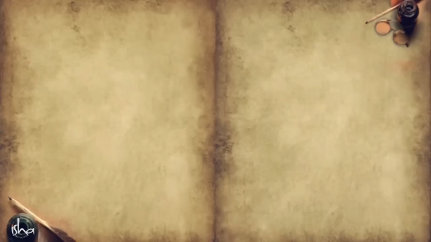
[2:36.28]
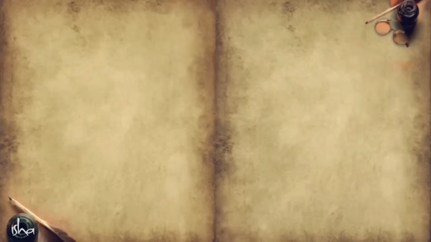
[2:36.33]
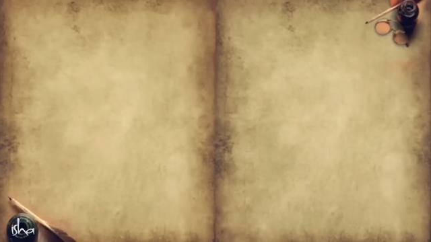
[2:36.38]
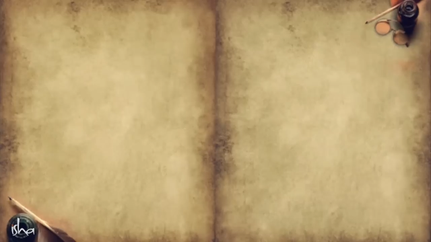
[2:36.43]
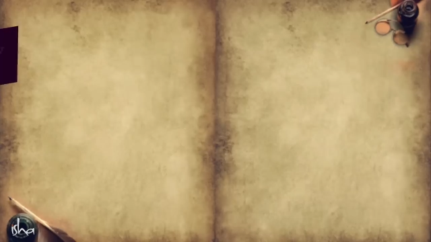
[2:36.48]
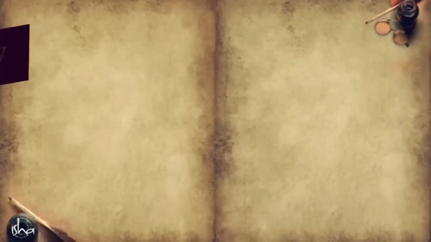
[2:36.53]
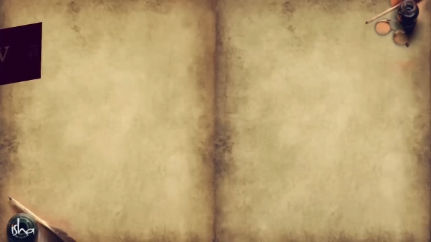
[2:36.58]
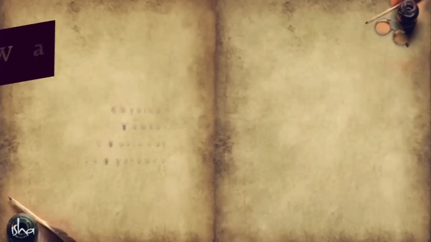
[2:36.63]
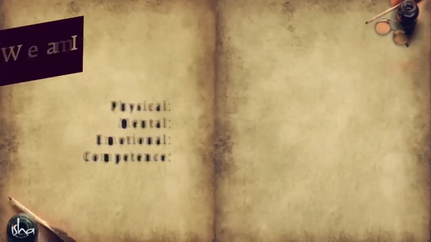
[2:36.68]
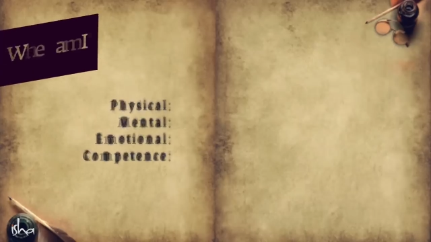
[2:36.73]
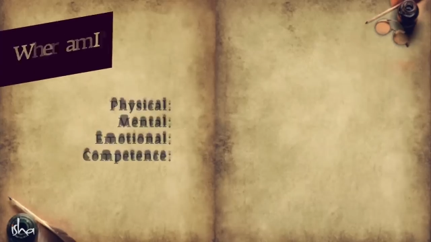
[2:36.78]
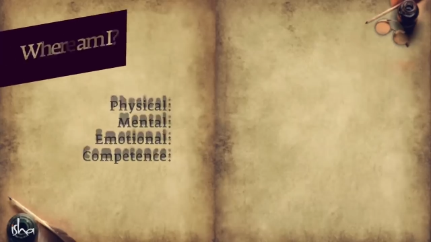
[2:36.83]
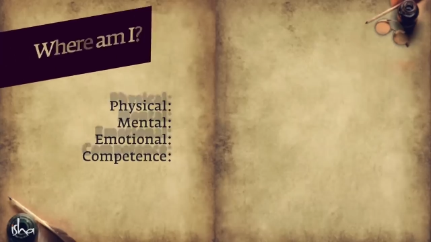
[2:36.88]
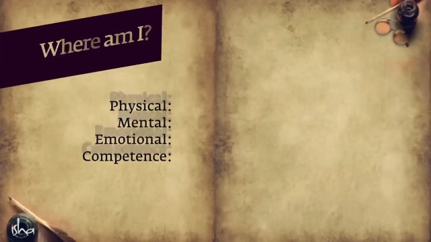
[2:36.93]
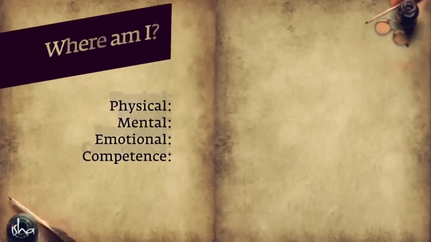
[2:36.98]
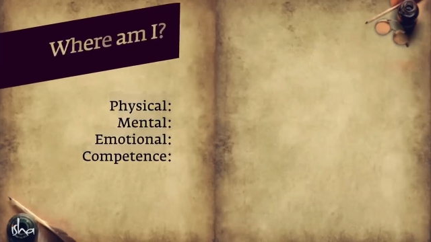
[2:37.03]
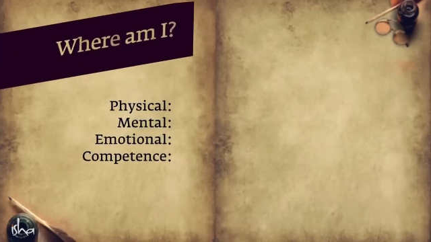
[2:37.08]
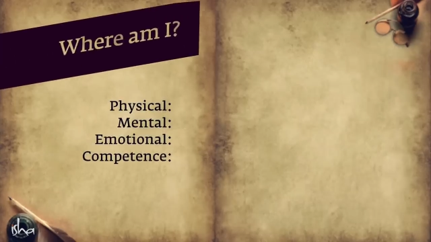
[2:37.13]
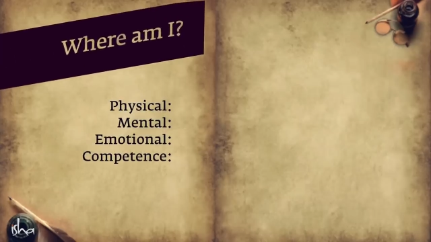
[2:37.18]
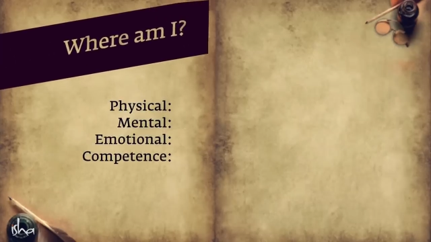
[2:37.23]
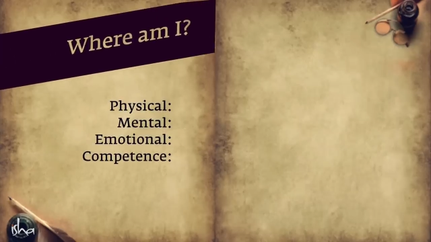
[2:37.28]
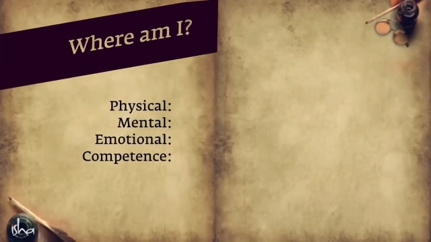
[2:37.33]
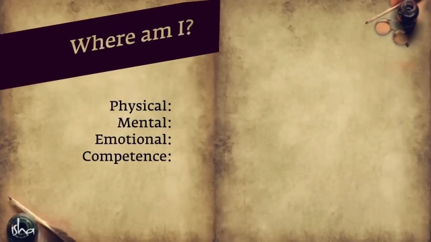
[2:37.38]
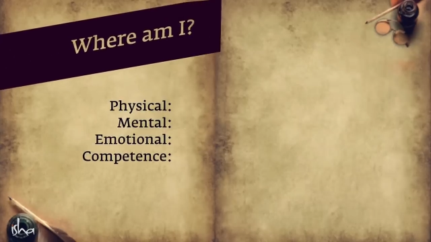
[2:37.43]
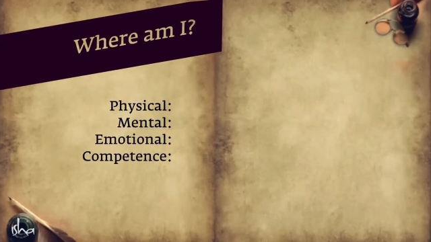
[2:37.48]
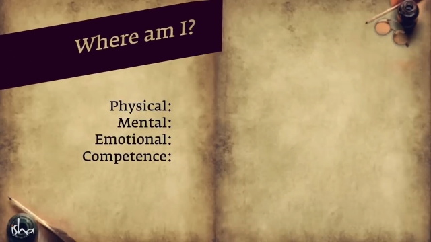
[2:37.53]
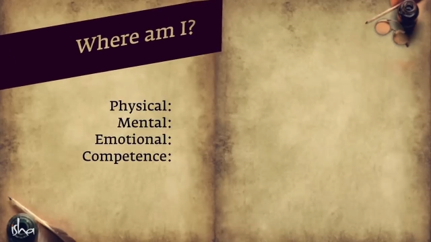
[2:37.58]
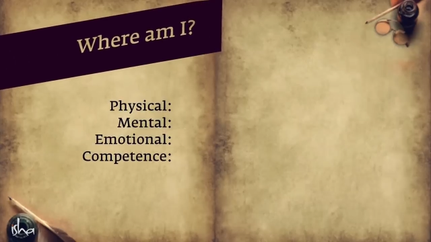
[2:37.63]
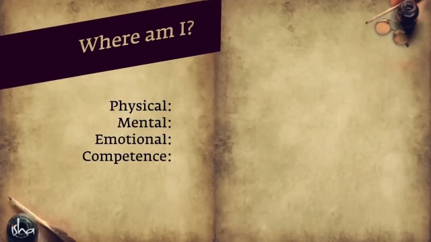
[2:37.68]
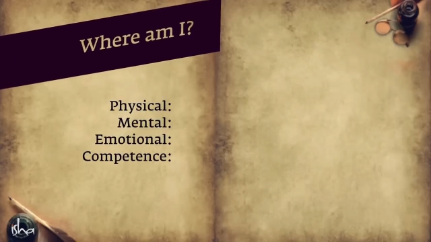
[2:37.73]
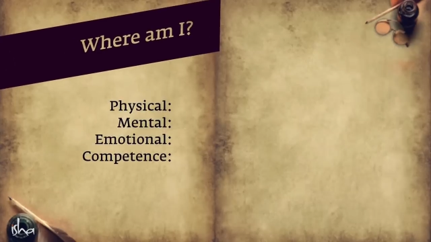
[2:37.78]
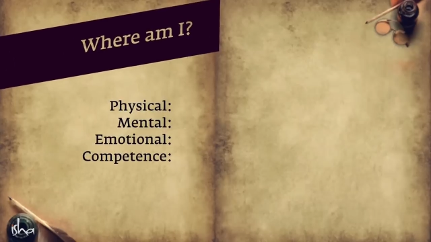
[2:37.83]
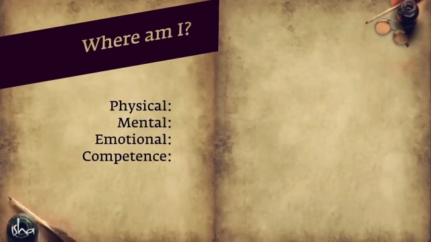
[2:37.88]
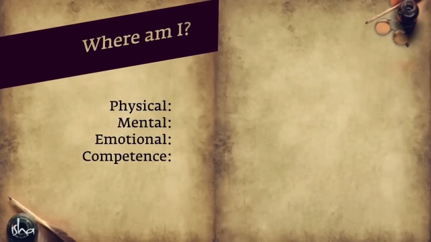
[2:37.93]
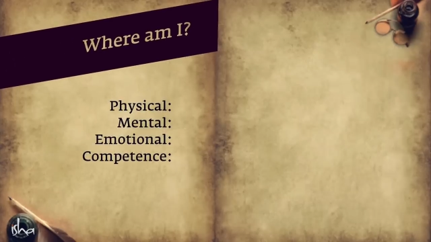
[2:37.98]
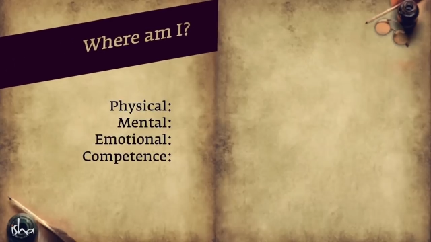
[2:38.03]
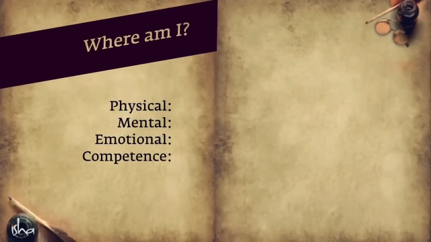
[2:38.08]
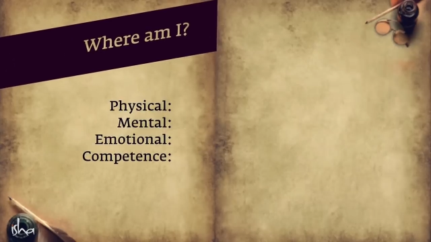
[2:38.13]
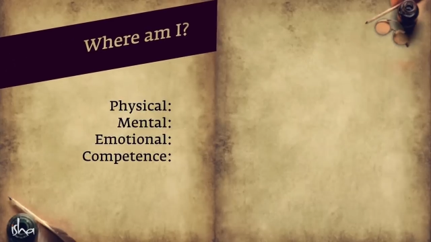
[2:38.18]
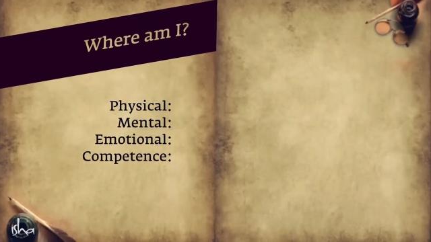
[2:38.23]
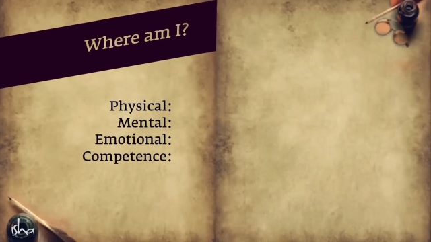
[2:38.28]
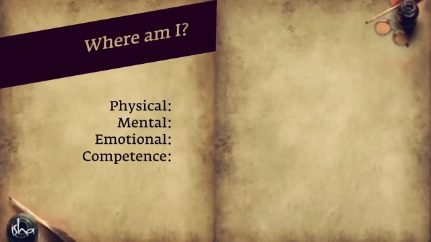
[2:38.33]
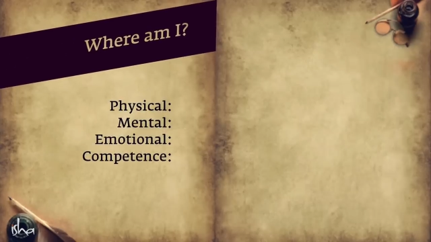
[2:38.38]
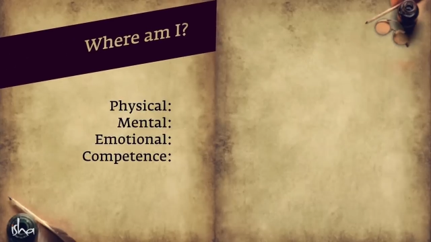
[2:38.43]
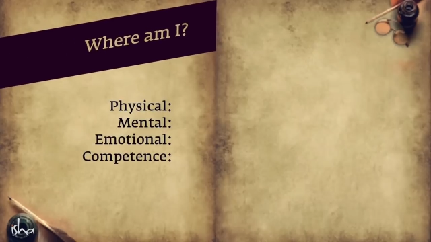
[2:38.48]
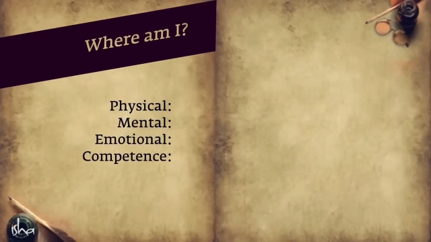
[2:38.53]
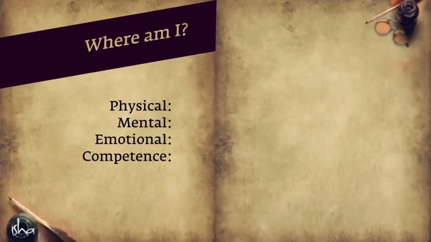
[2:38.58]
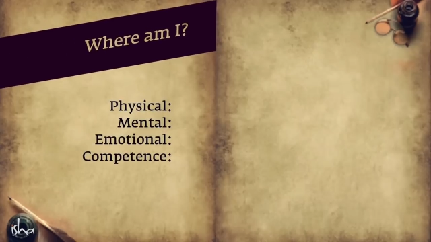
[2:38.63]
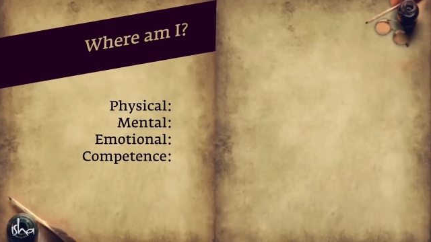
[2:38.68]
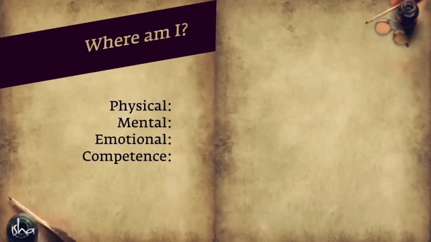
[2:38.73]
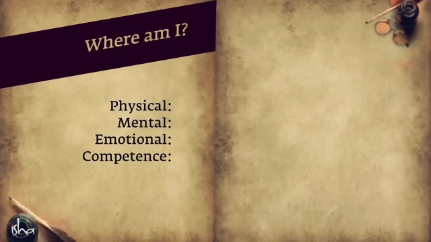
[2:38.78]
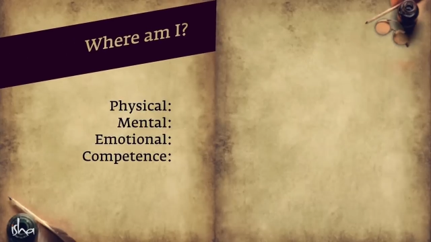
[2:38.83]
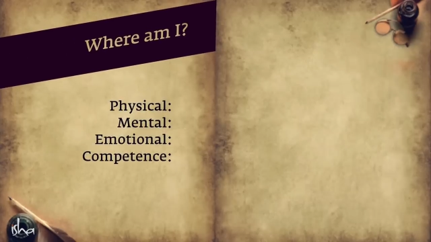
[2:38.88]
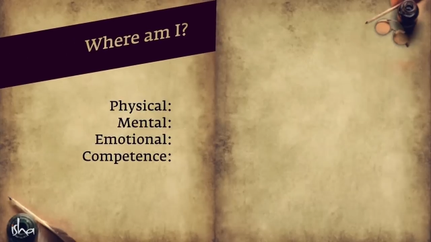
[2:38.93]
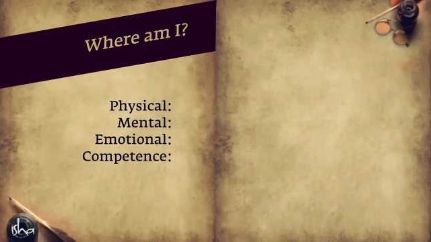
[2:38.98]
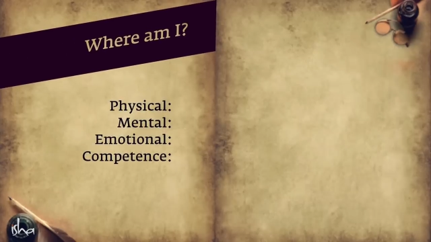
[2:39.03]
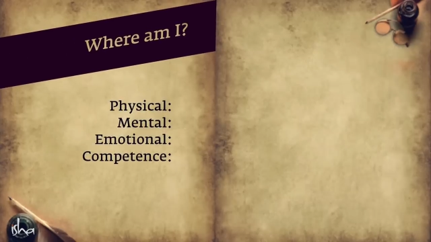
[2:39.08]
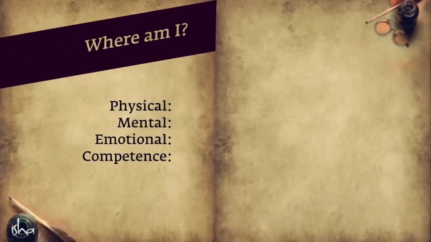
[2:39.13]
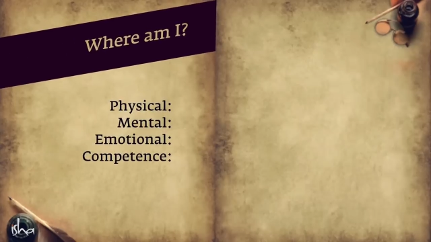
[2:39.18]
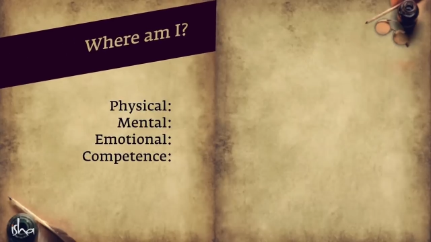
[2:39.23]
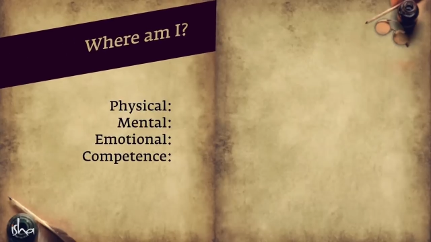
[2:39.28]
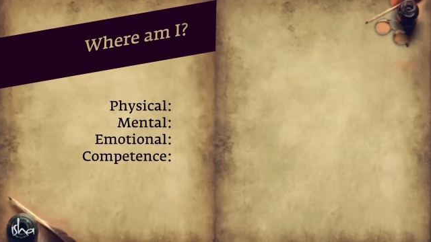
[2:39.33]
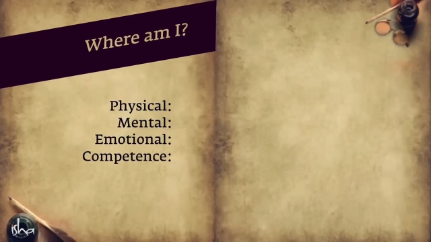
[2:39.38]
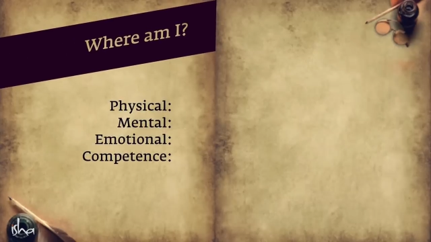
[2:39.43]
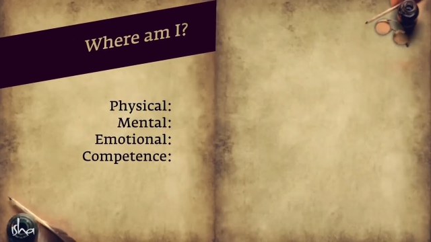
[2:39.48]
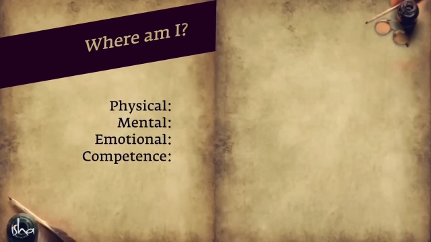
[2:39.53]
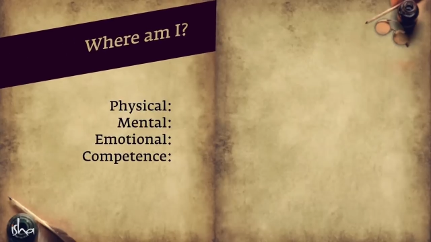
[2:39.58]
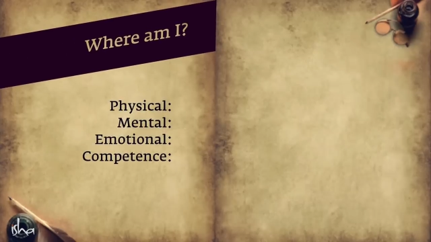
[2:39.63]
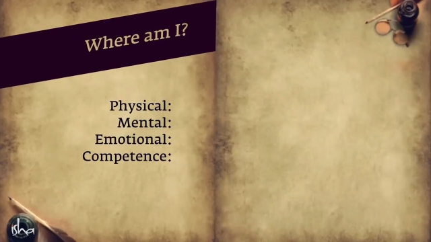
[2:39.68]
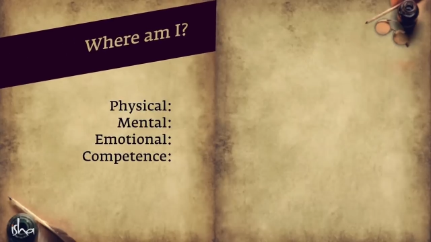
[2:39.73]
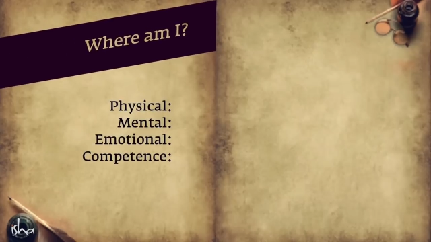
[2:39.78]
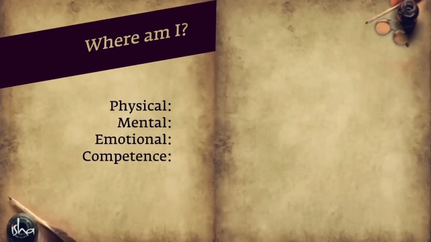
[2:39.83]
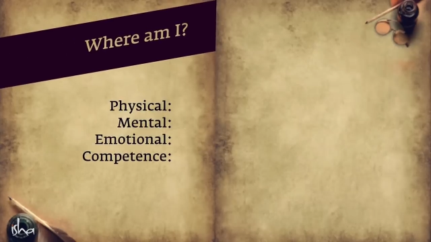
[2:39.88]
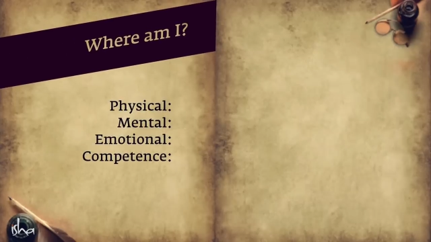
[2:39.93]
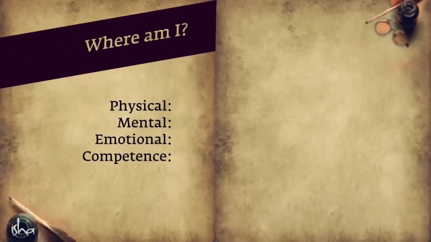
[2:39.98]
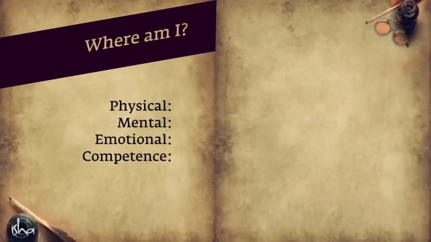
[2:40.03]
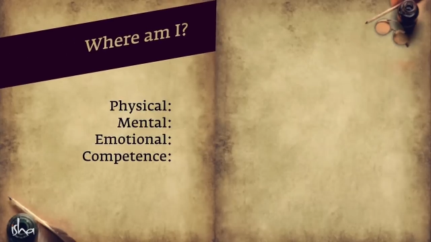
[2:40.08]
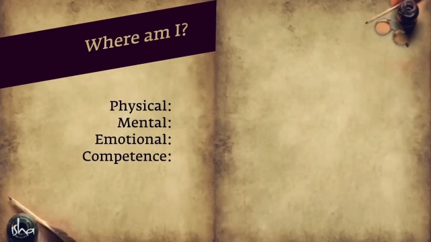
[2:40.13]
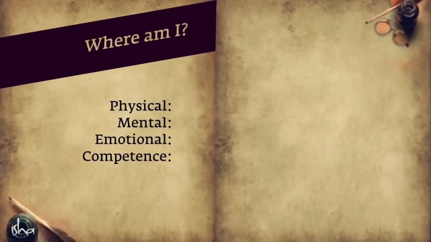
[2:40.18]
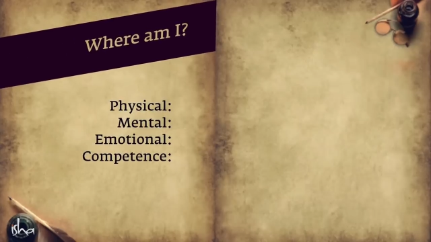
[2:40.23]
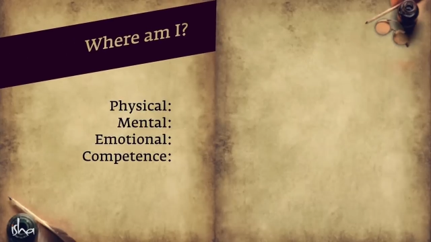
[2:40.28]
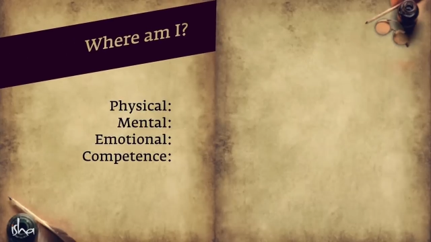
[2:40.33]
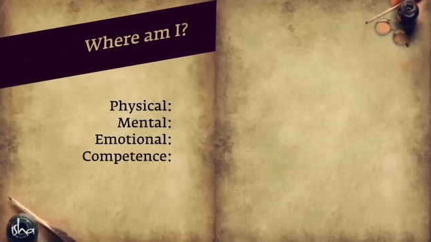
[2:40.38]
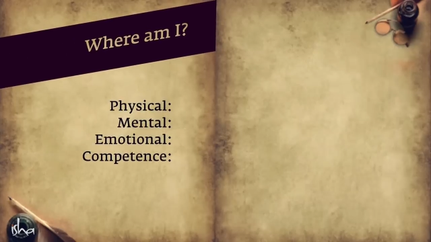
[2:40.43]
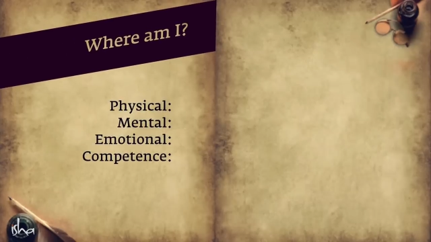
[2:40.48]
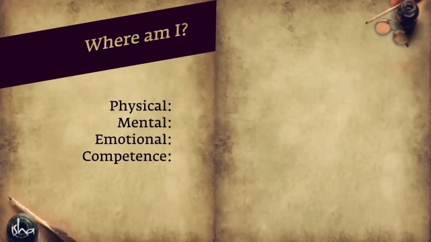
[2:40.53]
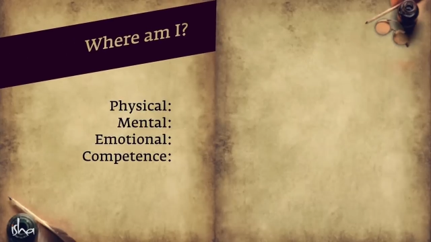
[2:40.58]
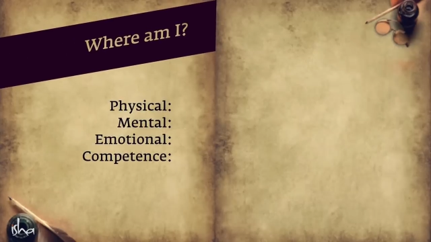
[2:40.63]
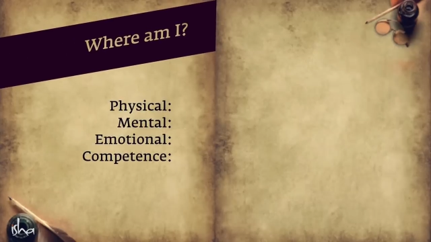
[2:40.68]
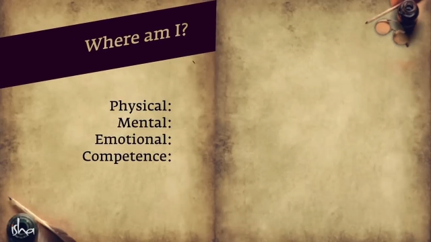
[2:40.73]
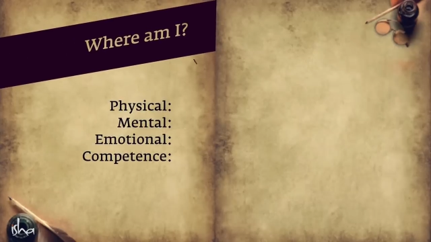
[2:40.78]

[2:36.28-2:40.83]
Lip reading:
[unreadable: no face in view]